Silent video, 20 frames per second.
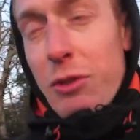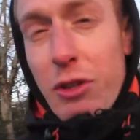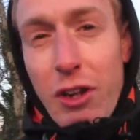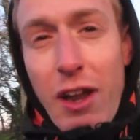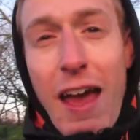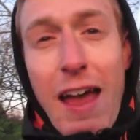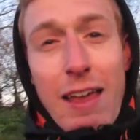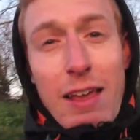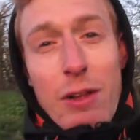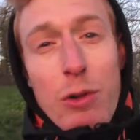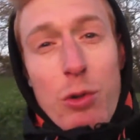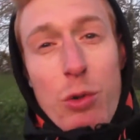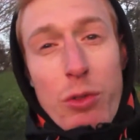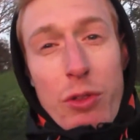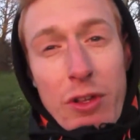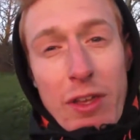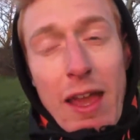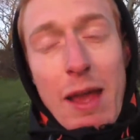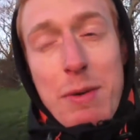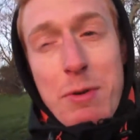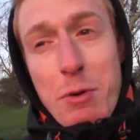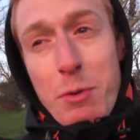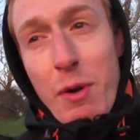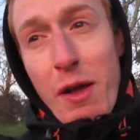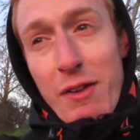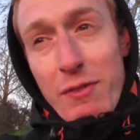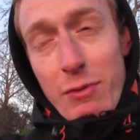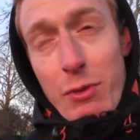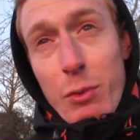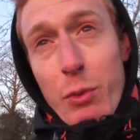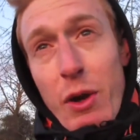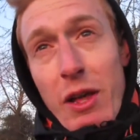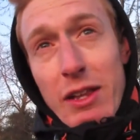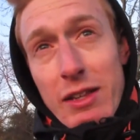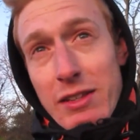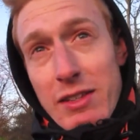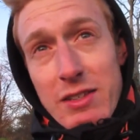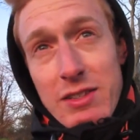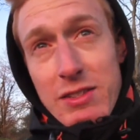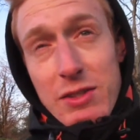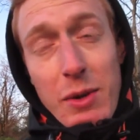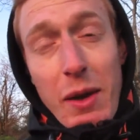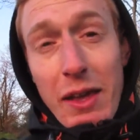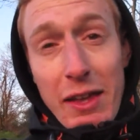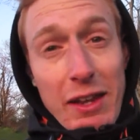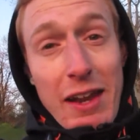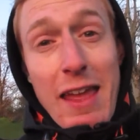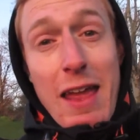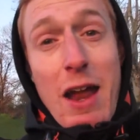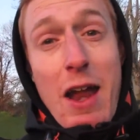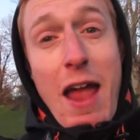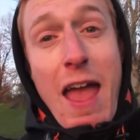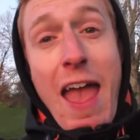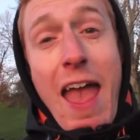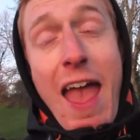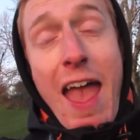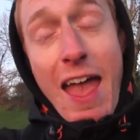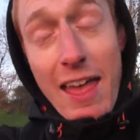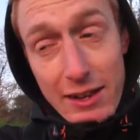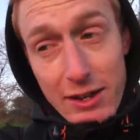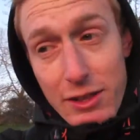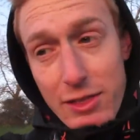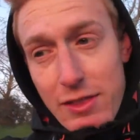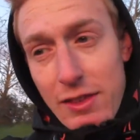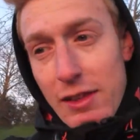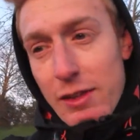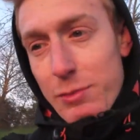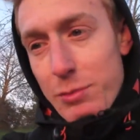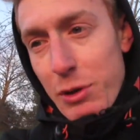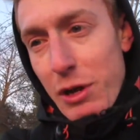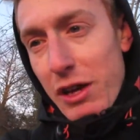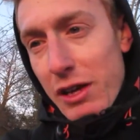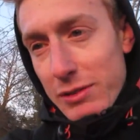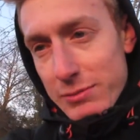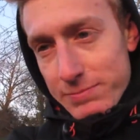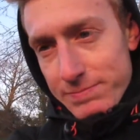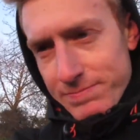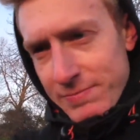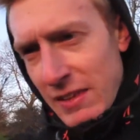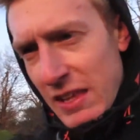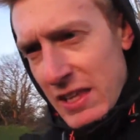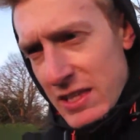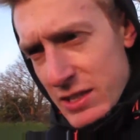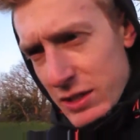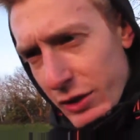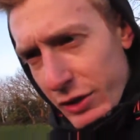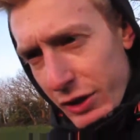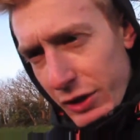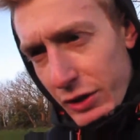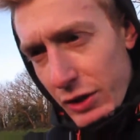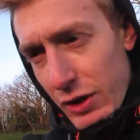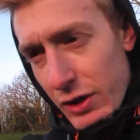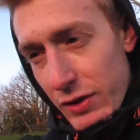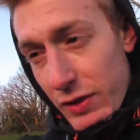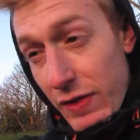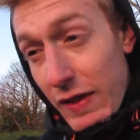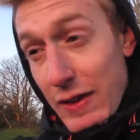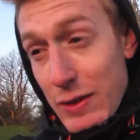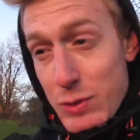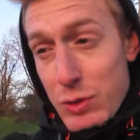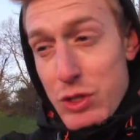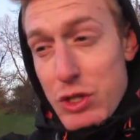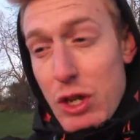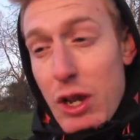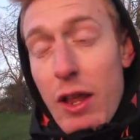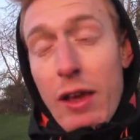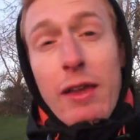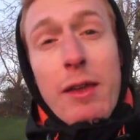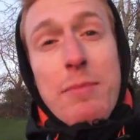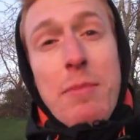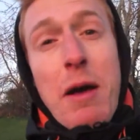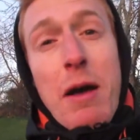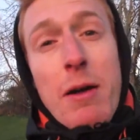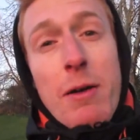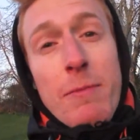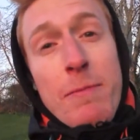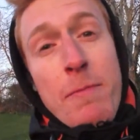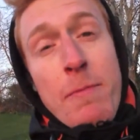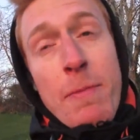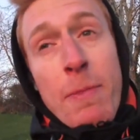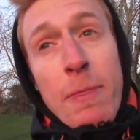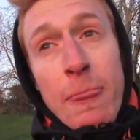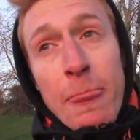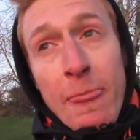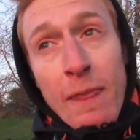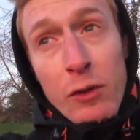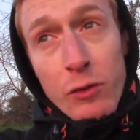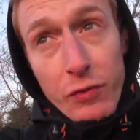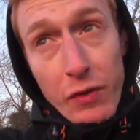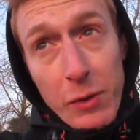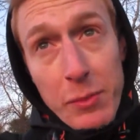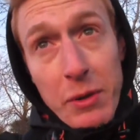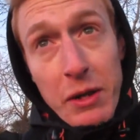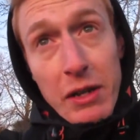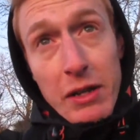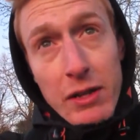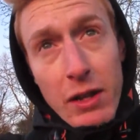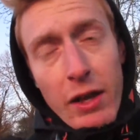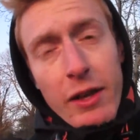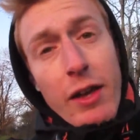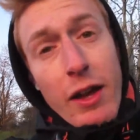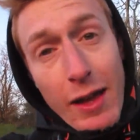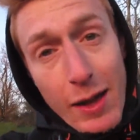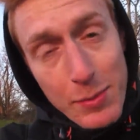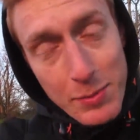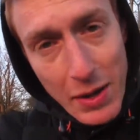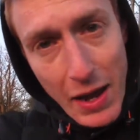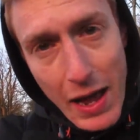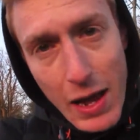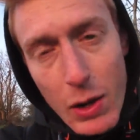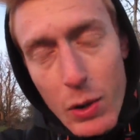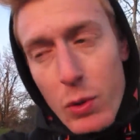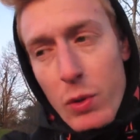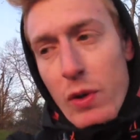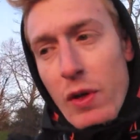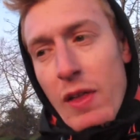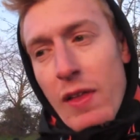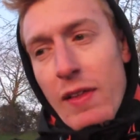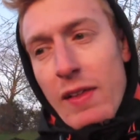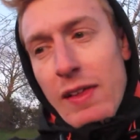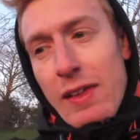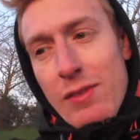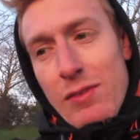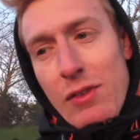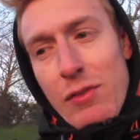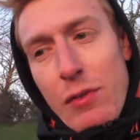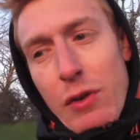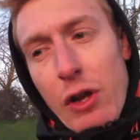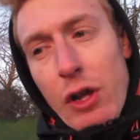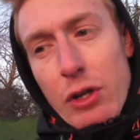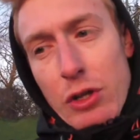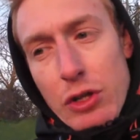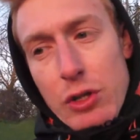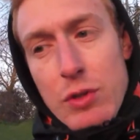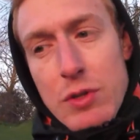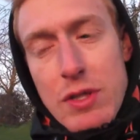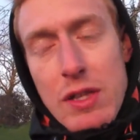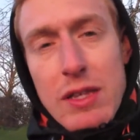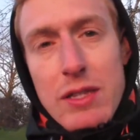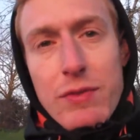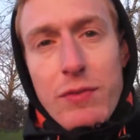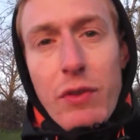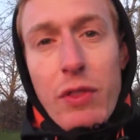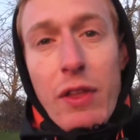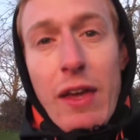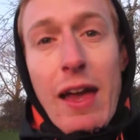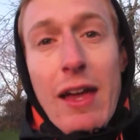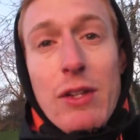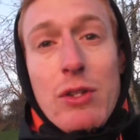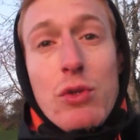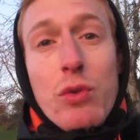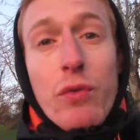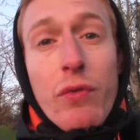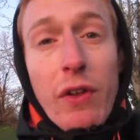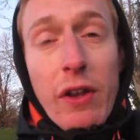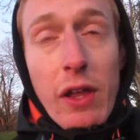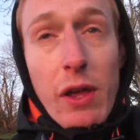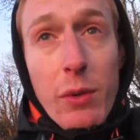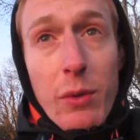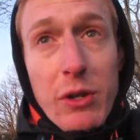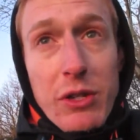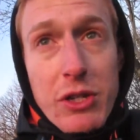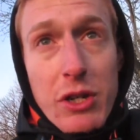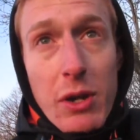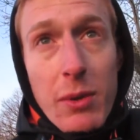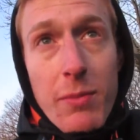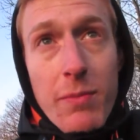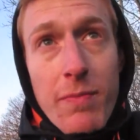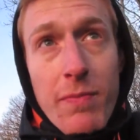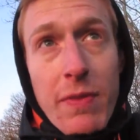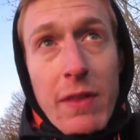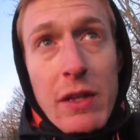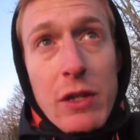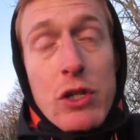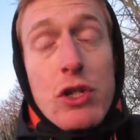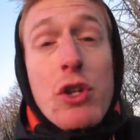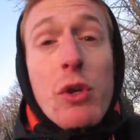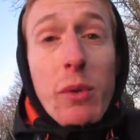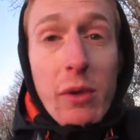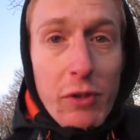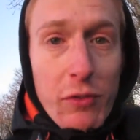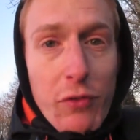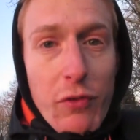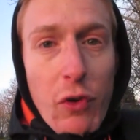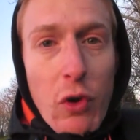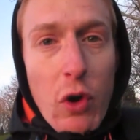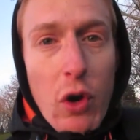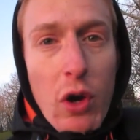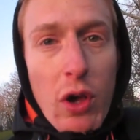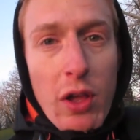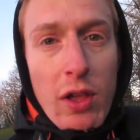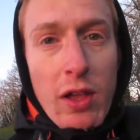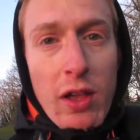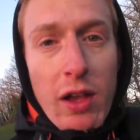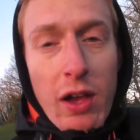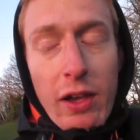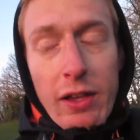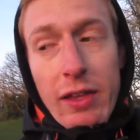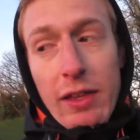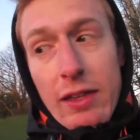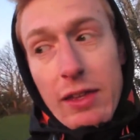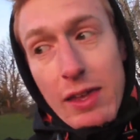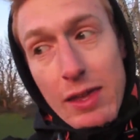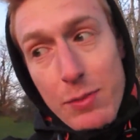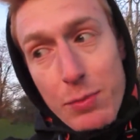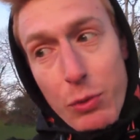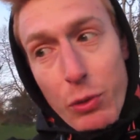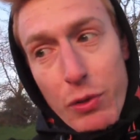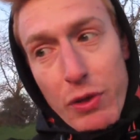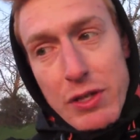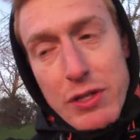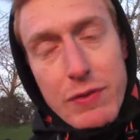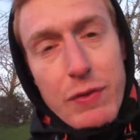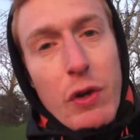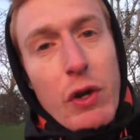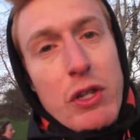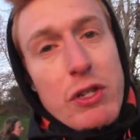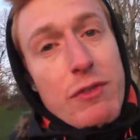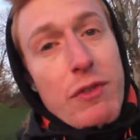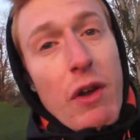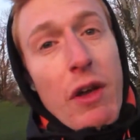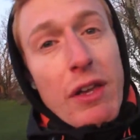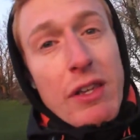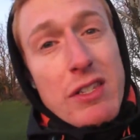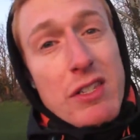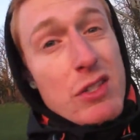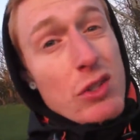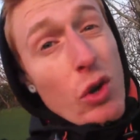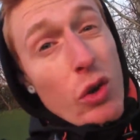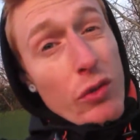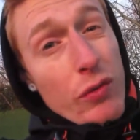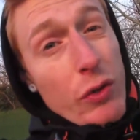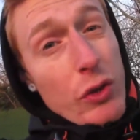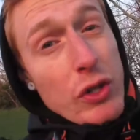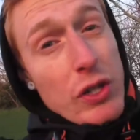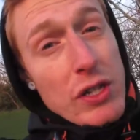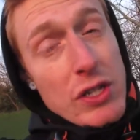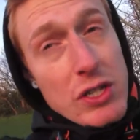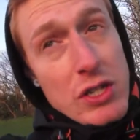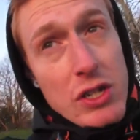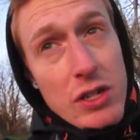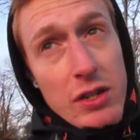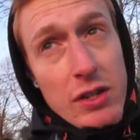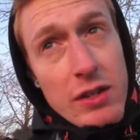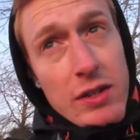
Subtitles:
gonna angle the camera away from the wind because you ain't gonna hear anything, but it's looking good. Things which I like about filming like I am now, even if I don't use this for the actual video which I'm shooting for, I can keep all this footage for like stock footage.